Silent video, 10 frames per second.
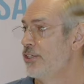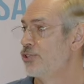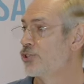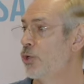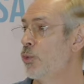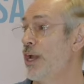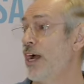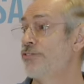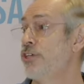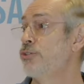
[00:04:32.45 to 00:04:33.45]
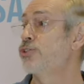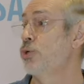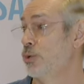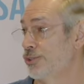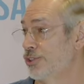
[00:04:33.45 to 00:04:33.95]
So we have to use
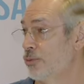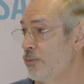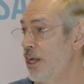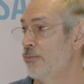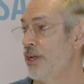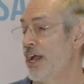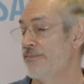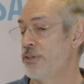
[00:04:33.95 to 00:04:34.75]
tools and we have